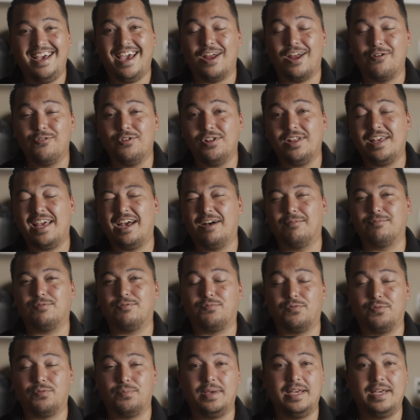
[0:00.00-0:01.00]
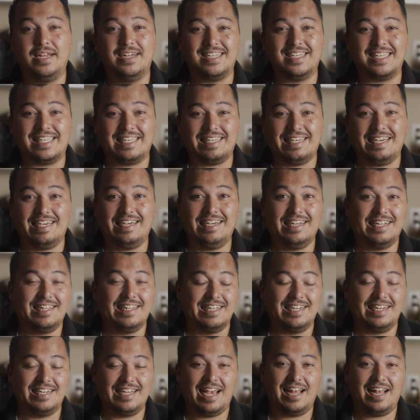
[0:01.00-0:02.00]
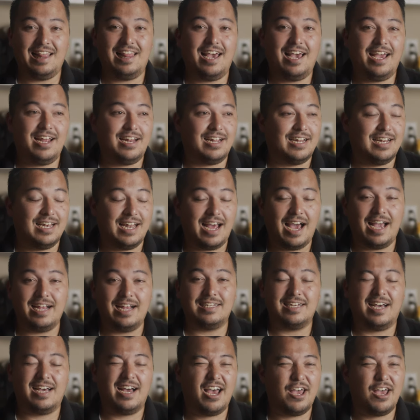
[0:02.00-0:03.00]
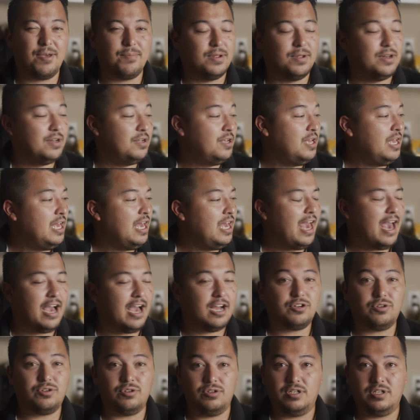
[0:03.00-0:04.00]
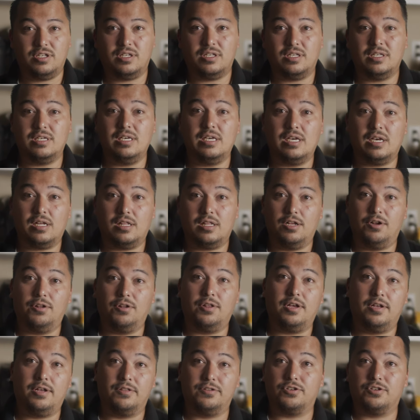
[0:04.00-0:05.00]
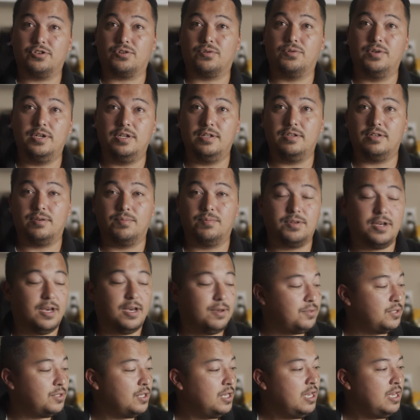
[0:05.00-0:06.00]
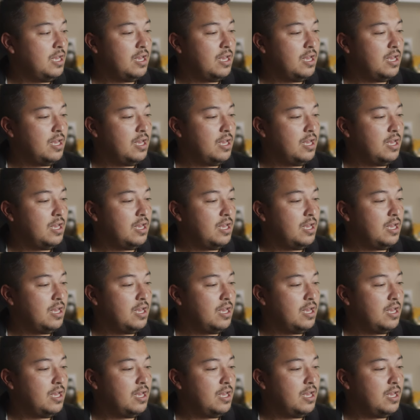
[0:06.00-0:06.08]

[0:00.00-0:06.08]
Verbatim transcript: It really helps for me to see in the daylight and nighttime and actually see clearly on the screen sometimes.